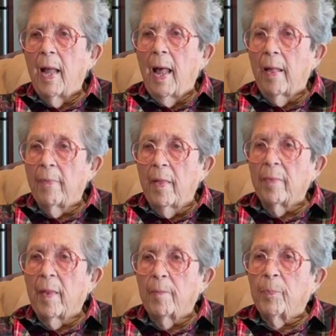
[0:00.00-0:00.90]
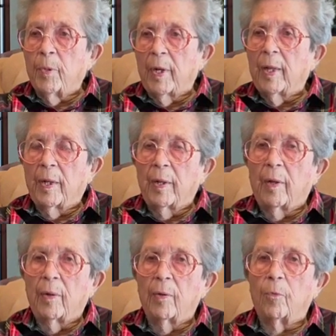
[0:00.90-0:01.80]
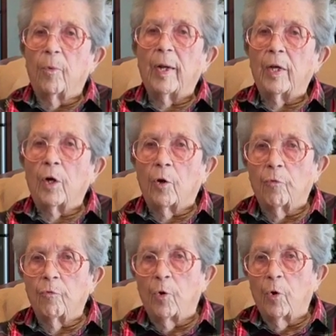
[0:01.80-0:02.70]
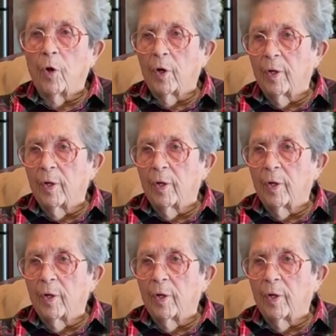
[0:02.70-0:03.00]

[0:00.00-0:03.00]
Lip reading: And then they put in a regular floor.